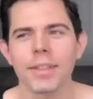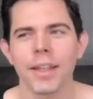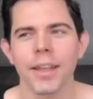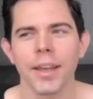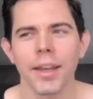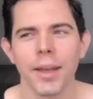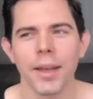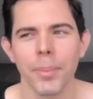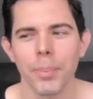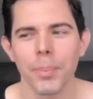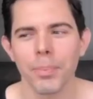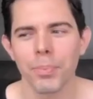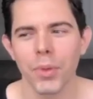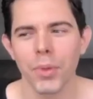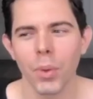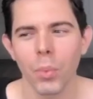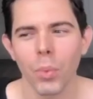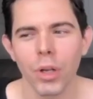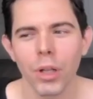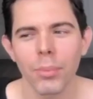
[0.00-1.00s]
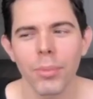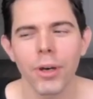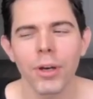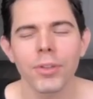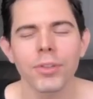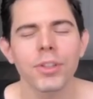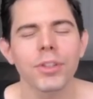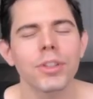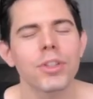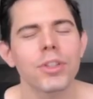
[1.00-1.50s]
um, what
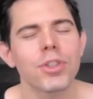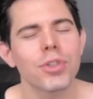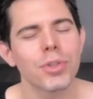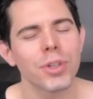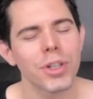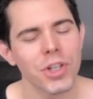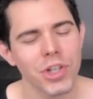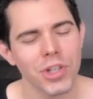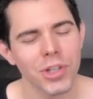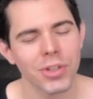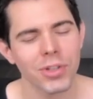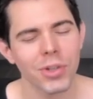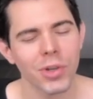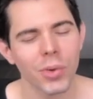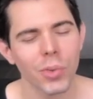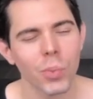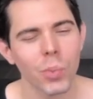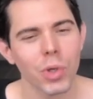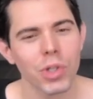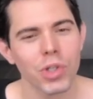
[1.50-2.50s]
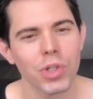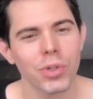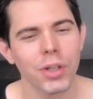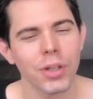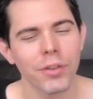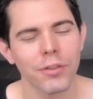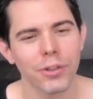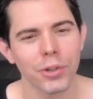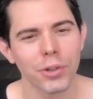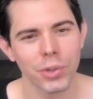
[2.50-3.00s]
about the nutrition? On what should
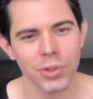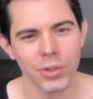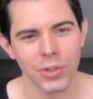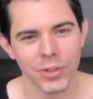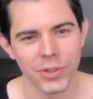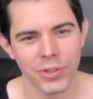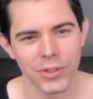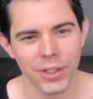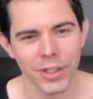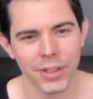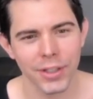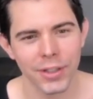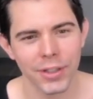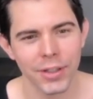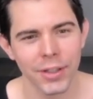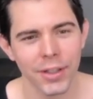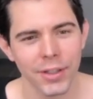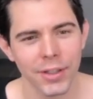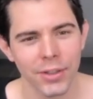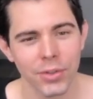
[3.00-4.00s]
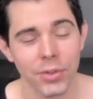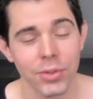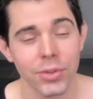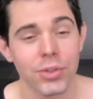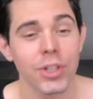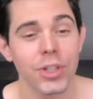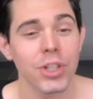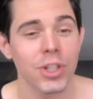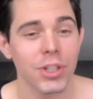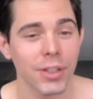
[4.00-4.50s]
I focus in, in
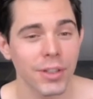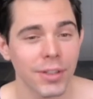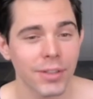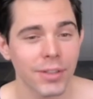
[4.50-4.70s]
nutrition?